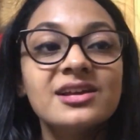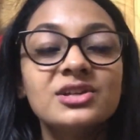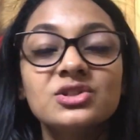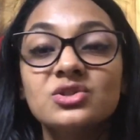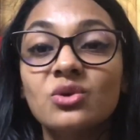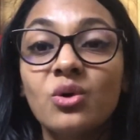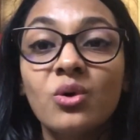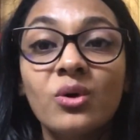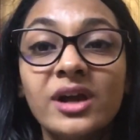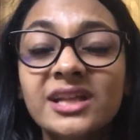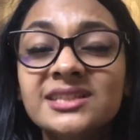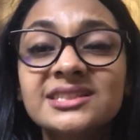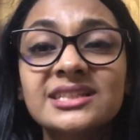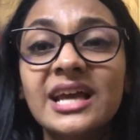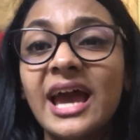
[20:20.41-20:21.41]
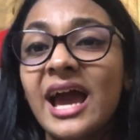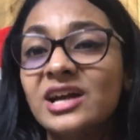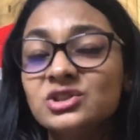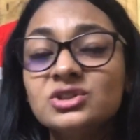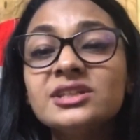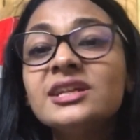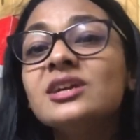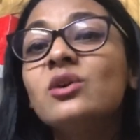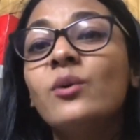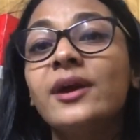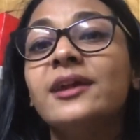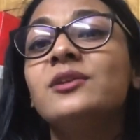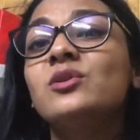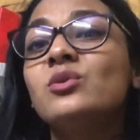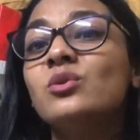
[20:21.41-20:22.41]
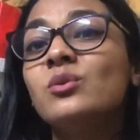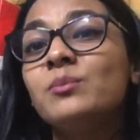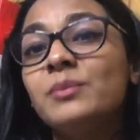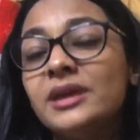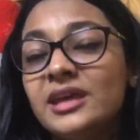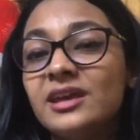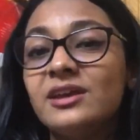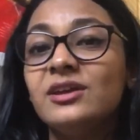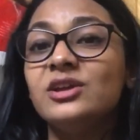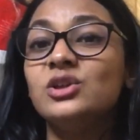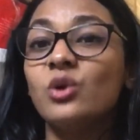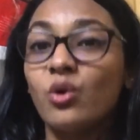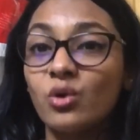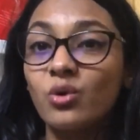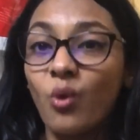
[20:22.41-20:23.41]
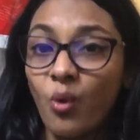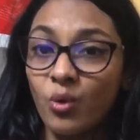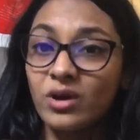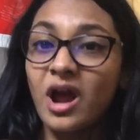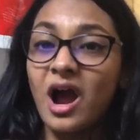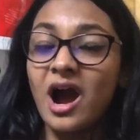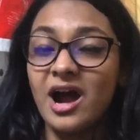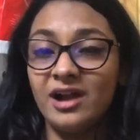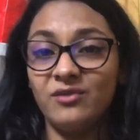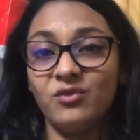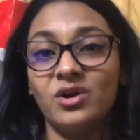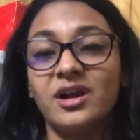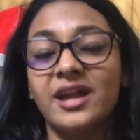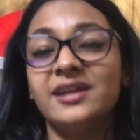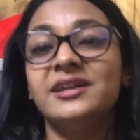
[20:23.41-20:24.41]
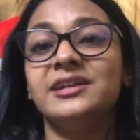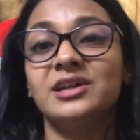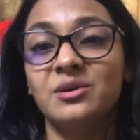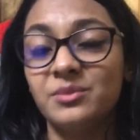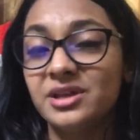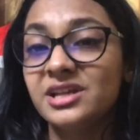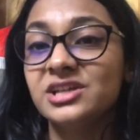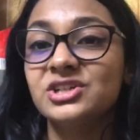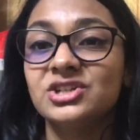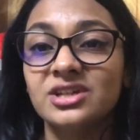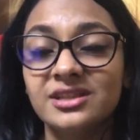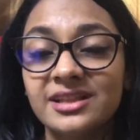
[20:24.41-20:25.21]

So it's actually going to be your own hard work and determination